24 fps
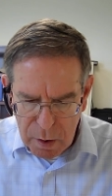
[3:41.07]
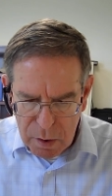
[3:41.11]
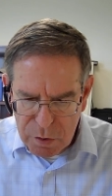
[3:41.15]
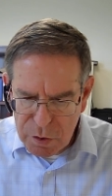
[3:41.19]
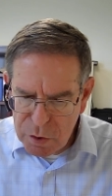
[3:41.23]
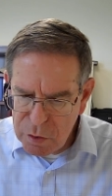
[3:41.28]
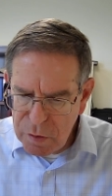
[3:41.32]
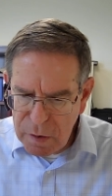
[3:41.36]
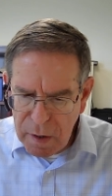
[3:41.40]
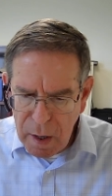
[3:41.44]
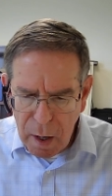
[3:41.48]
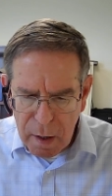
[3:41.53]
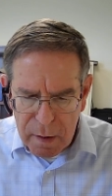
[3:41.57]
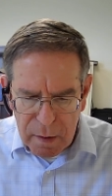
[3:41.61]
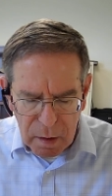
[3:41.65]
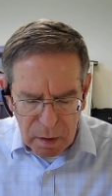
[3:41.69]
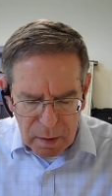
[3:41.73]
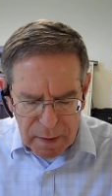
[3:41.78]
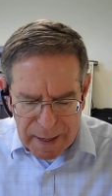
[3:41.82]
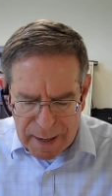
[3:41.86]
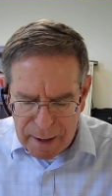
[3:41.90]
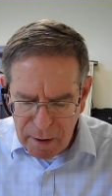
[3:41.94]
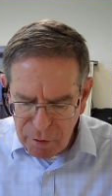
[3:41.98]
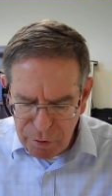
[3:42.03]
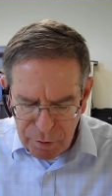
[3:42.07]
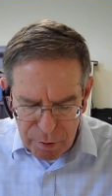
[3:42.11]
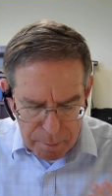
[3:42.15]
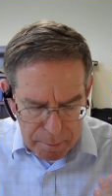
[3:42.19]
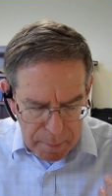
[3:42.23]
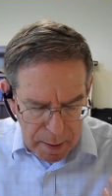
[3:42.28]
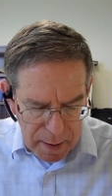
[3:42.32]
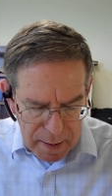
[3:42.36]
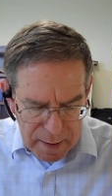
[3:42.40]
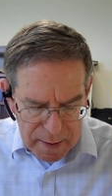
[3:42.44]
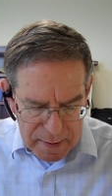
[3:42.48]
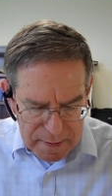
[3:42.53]
Do not allow their
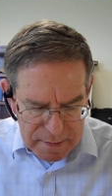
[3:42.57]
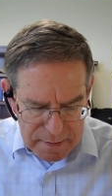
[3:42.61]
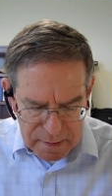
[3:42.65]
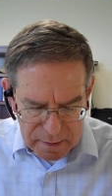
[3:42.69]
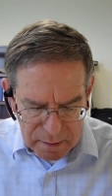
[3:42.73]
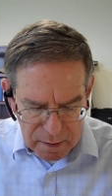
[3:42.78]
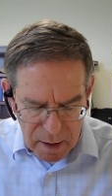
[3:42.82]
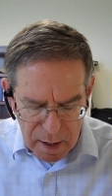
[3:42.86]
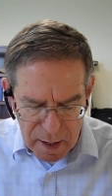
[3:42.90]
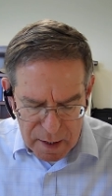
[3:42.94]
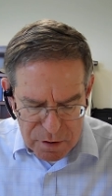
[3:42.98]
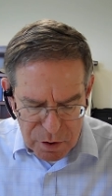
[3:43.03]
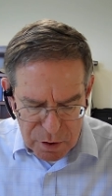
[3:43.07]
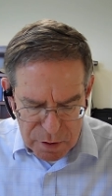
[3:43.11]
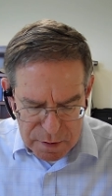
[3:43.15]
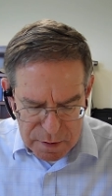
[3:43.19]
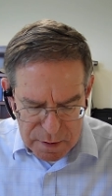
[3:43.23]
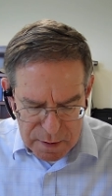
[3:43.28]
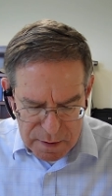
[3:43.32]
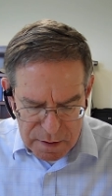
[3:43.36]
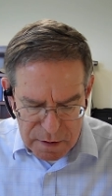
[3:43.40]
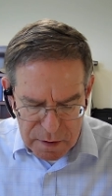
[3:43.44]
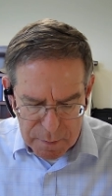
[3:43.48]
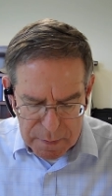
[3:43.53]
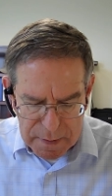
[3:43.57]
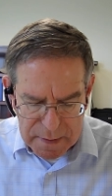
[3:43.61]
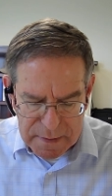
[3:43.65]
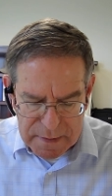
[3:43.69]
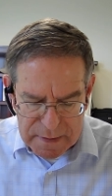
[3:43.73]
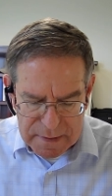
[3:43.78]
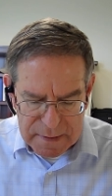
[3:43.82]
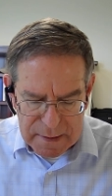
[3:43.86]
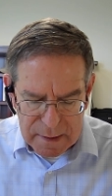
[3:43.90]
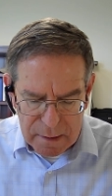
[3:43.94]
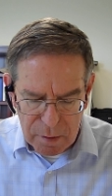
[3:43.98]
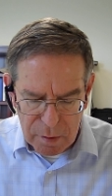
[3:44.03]
minds and consciences to be
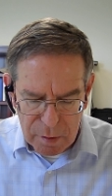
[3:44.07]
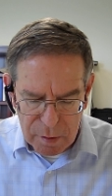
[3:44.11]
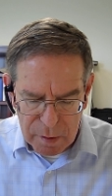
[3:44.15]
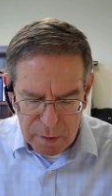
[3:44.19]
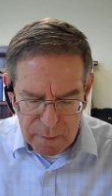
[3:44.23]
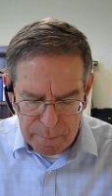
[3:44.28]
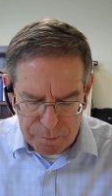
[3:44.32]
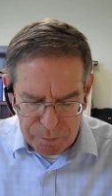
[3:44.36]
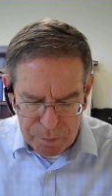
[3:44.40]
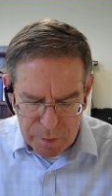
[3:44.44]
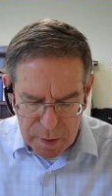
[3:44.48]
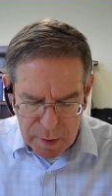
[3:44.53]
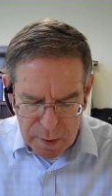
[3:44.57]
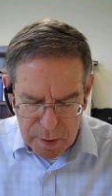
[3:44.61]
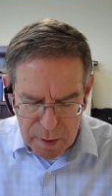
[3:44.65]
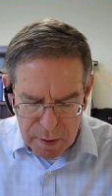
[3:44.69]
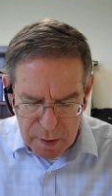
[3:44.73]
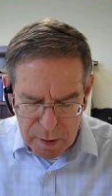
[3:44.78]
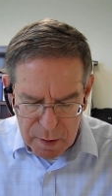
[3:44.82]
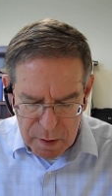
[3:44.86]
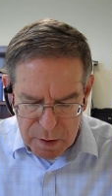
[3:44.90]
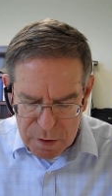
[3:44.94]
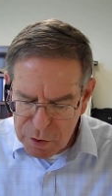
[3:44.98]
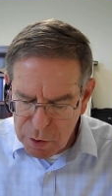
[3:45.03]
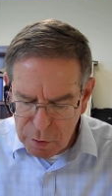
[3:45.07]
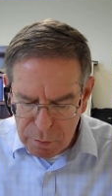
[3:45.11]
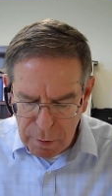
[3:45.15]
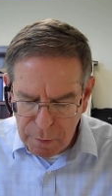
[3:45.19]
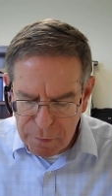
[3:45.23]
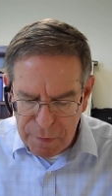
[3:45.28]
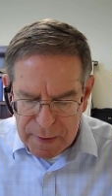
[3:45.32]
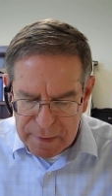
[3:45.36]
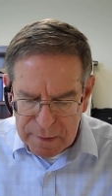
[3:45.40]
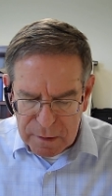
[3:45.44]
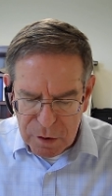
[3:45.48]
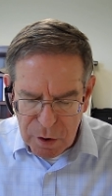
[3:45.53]
seared so that
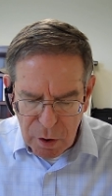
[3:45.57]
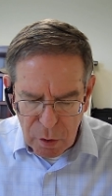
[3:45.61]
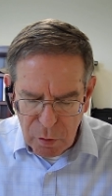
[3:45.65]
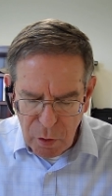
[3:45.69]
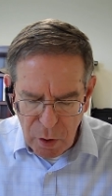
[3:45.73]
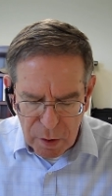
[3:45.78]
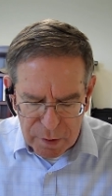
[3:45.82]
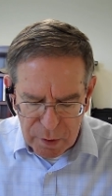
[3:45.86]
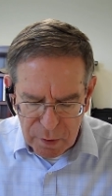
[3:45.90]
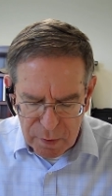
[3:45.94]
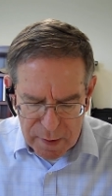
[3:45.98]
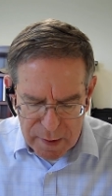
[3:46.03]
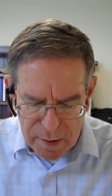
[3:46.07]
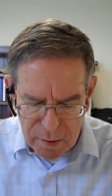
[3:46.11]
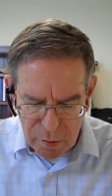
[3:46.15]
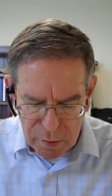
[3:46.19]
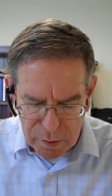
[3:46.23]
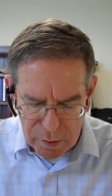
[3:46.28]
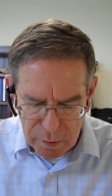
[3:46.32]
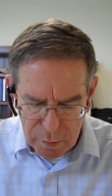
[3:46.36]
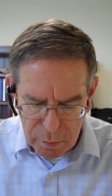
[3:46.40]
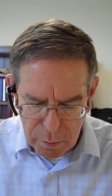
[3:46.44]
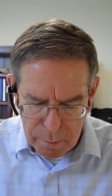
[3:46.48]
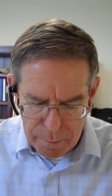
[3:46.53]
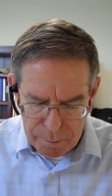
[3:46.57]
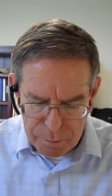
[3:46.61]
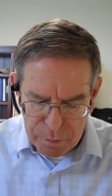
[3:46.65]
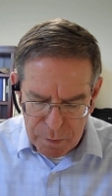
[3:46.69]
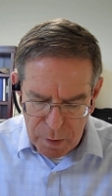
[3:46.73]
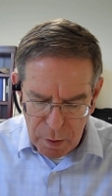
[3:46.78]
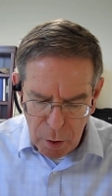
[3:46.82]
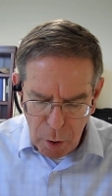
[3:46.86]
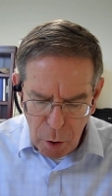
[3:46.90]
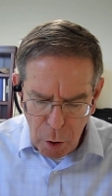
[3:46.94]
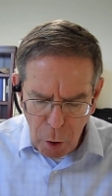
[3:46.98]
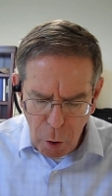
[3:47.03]
they can no longer hear you.
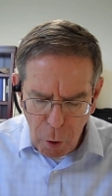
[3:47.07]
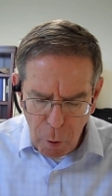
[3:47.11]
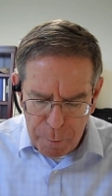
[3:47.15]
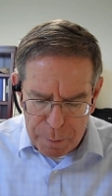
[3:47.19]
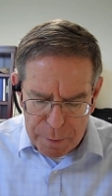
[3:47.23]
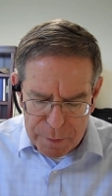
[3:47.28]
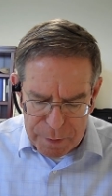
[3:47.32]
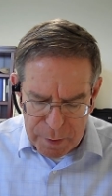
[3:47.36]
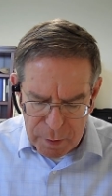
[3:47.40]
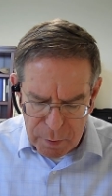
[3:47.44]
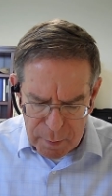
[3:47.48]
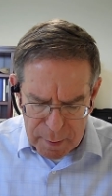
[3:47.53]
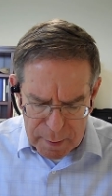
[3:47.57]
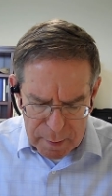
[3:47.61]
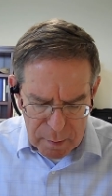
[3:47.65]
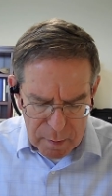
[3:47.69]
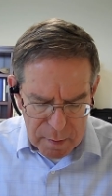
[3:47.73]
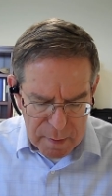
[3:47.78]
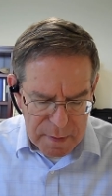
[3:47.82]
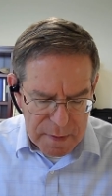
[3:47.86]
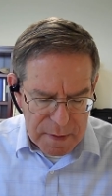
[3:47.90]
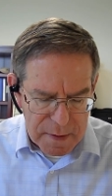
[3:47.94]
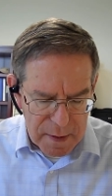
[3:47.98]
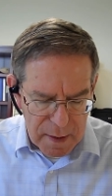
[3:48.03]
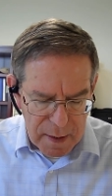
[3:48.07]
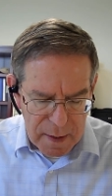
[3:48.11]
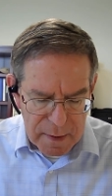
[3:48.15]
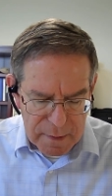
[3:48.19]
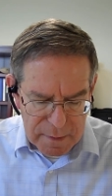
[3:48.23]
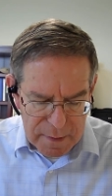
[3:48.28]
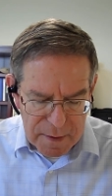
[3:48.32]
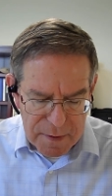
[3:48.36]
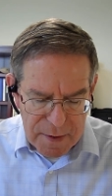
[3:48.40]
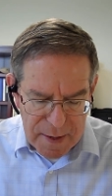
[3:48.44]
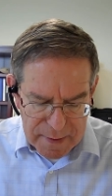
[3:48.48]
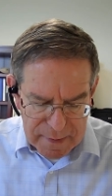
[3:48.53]
Open their ears
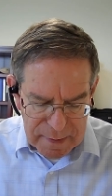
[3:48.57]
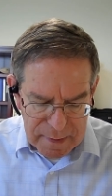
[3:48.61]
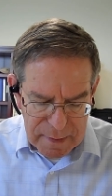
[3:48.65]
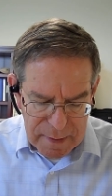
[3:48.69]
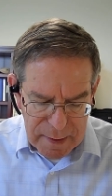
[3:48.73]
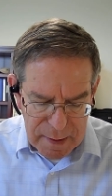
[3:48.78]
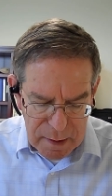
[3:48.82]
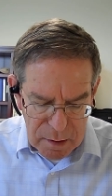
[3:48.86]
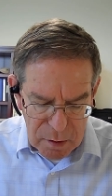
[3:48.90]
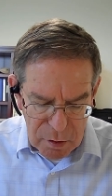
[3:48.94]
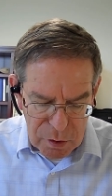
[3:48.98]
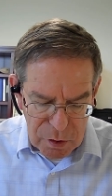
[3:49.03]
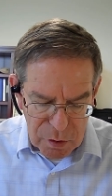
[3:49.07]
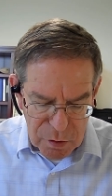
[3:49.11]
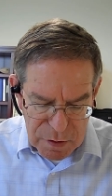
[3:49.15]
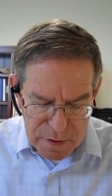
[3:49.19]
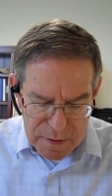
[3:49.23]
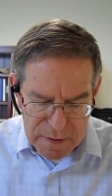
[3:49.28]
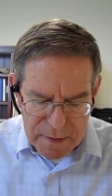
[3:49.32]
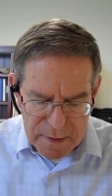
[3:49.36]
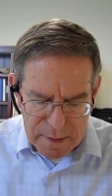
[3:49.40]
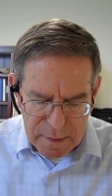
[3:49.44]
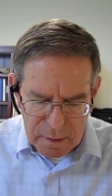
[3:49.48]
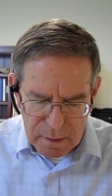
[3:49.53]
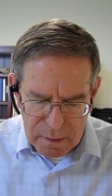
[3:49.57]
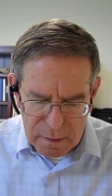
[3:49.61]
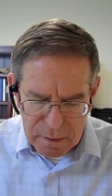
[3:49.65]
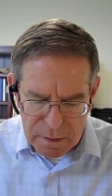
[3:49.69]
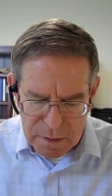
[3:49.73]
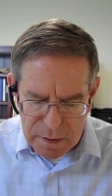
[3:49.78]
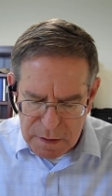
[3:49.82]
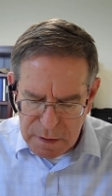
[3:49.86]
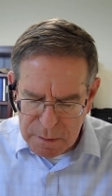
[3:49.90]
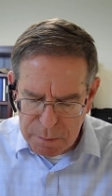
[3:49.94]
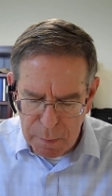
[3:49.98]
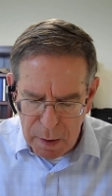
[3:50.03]
that they can hear your still,
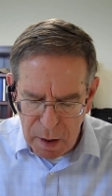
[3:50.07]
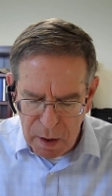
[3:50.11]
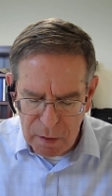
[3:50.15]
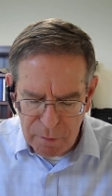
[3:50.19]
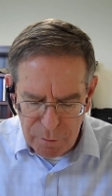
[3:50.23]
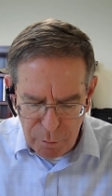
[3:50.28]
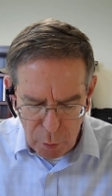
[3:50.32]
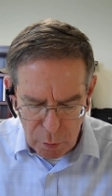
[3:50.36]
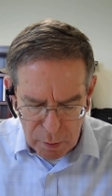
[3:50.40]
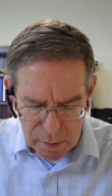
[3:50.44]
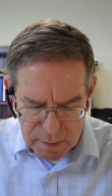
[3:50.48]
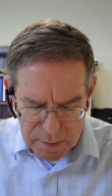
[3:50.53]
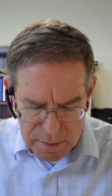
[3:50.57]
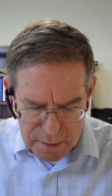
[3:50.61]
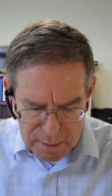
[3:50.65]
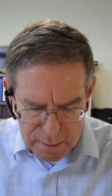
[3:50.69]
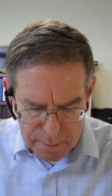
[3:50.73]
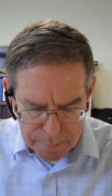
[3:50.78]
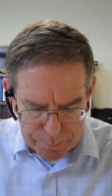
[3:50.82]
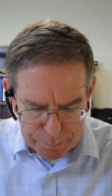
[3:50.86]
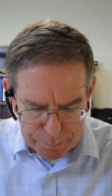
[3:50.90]
small voice.